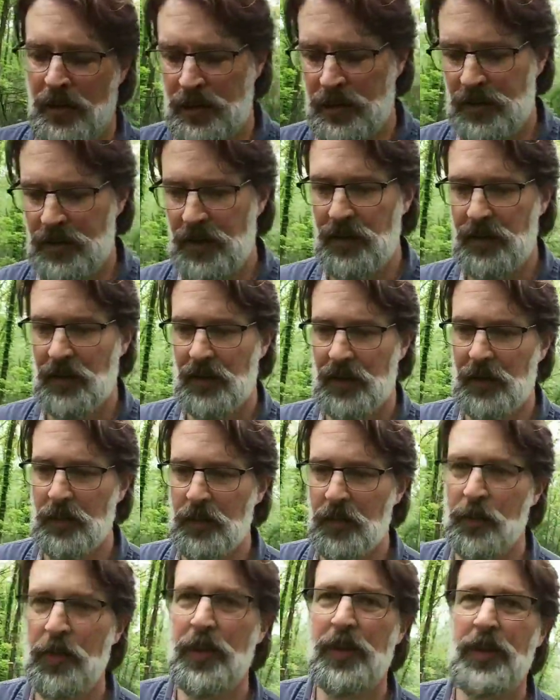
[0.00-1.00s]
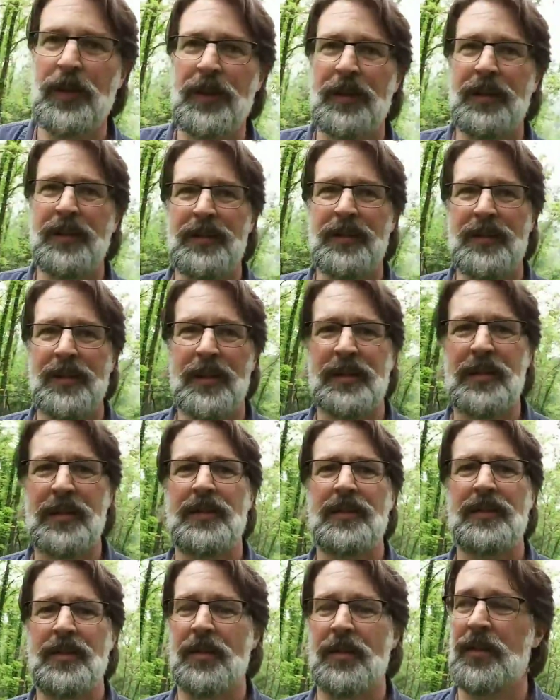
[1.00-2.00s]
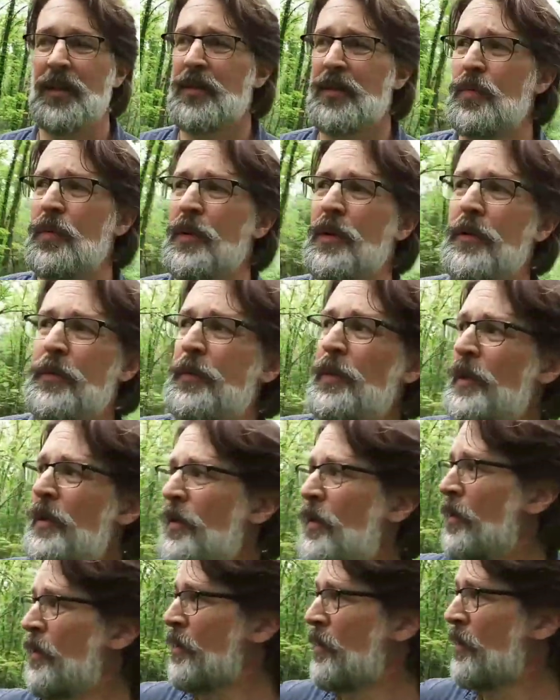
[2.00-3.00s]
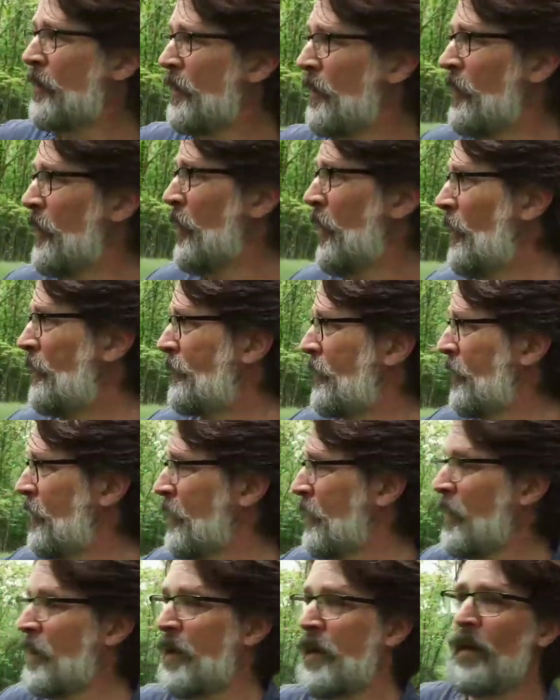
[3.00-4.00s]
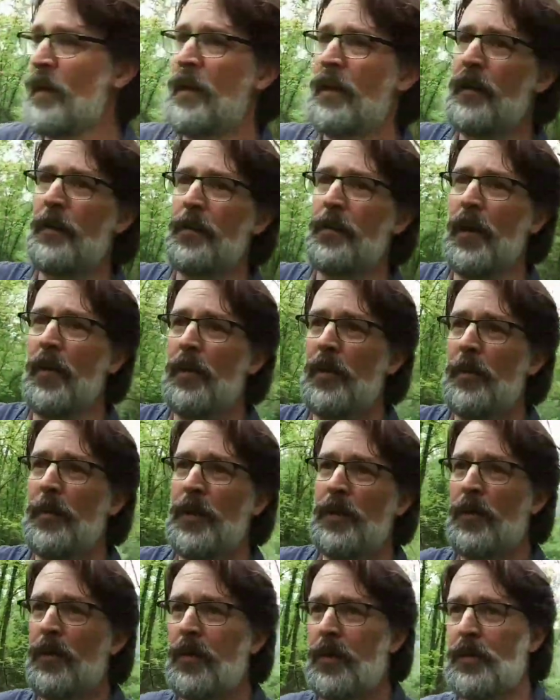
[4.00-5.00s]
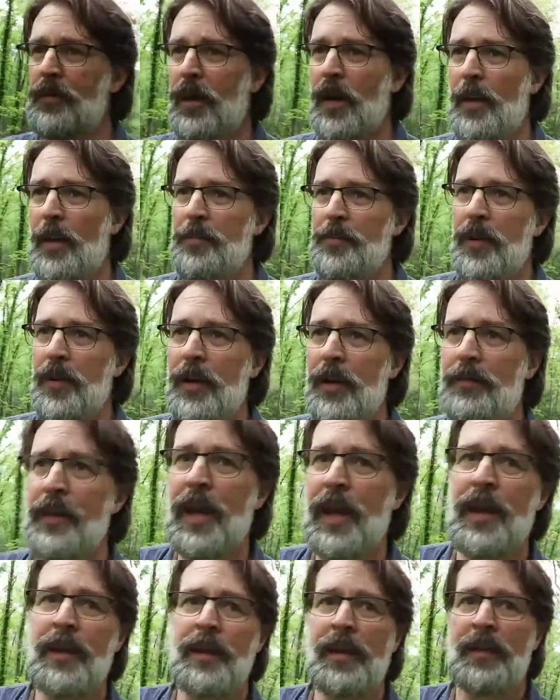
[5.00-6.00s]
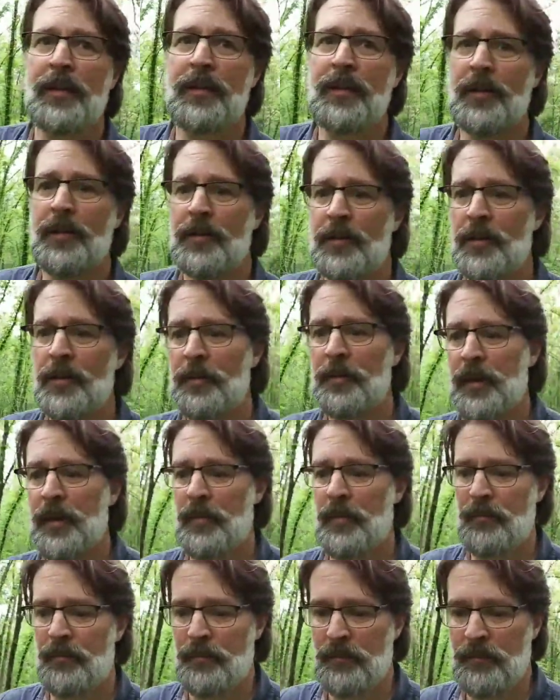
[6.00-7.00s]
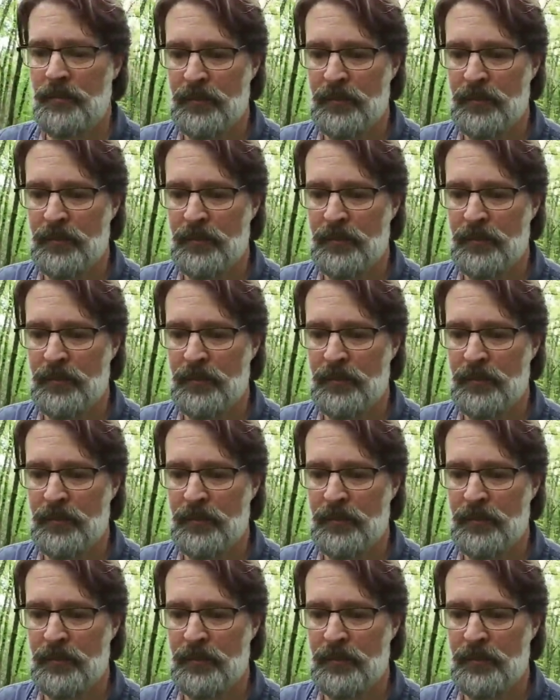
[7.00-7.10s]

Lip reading: Like I said, the lake was put in the 60s, so this would have been all cleared off. They probably would have been growing crops or have cattle out here or something.